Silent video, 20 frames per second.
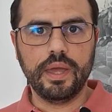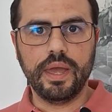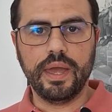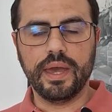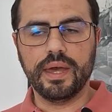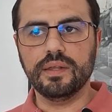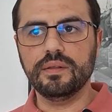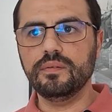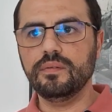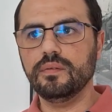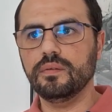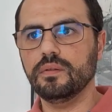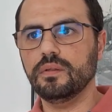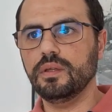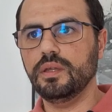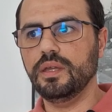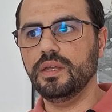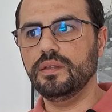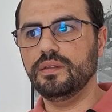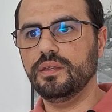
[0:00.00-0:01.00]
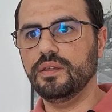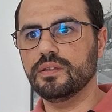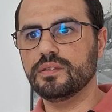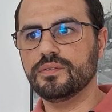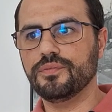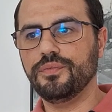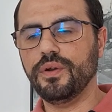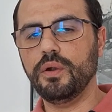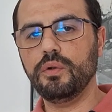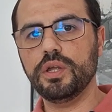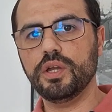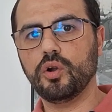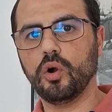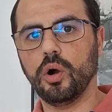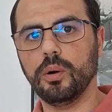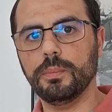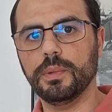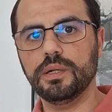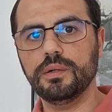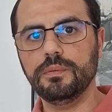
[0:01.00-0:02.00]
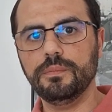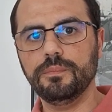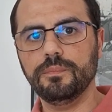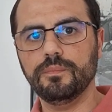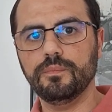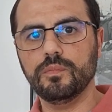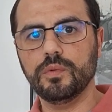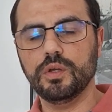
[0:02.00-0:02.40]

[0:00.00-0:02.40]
And it is very common